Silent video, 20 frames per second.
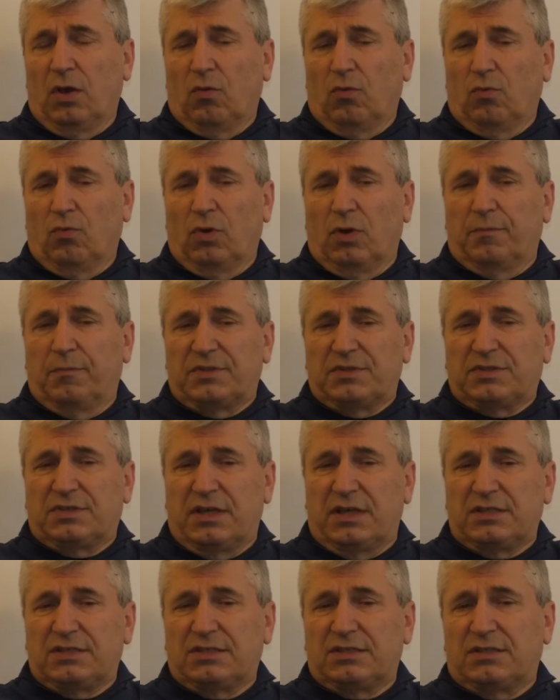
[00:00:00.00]
will
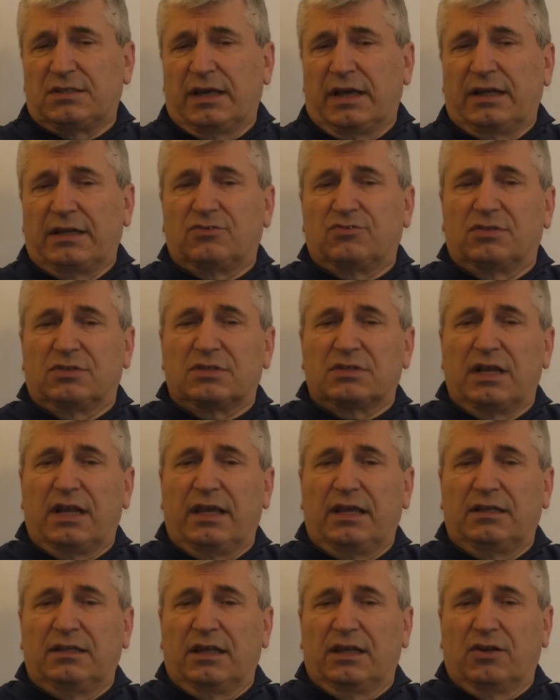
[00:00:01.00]
persist and
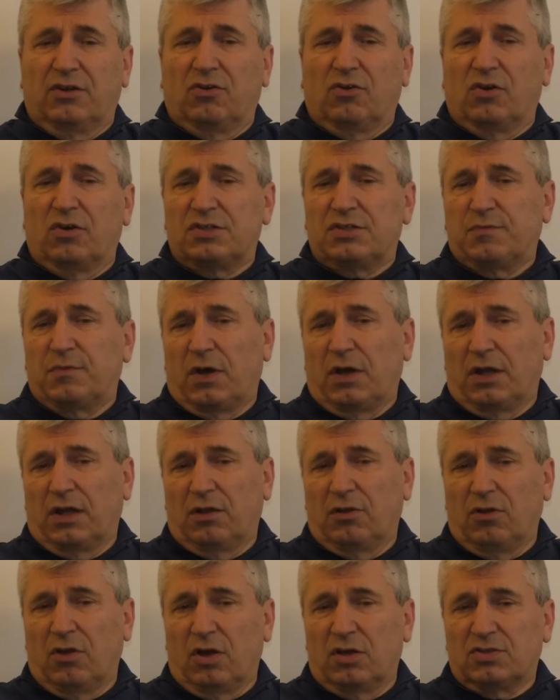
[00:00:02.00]
translate in corresponding
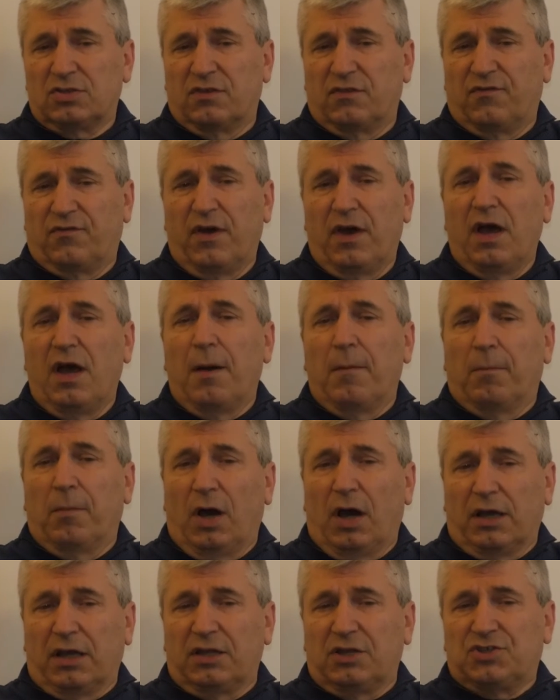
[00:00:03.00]
loss of
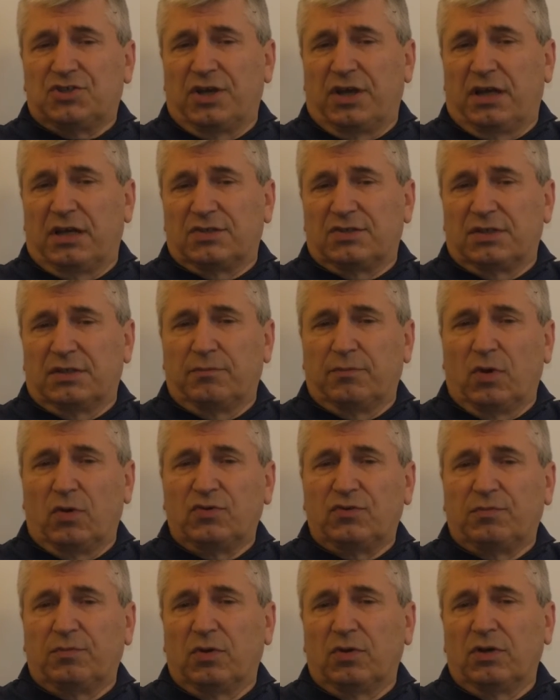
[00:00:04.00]
market shares, and
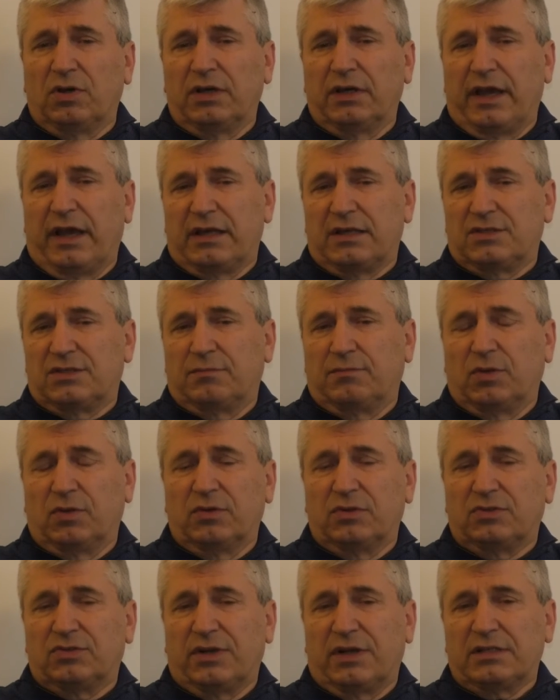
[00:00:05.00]
both Bulgargas and
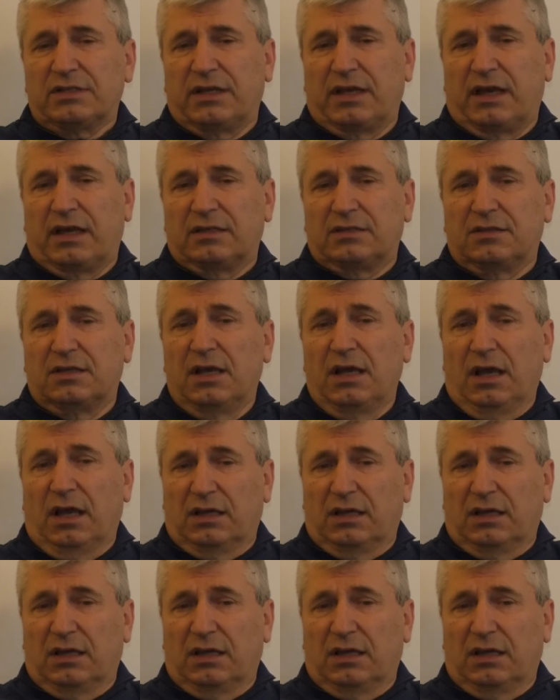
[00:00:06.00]
Bulgartransgas,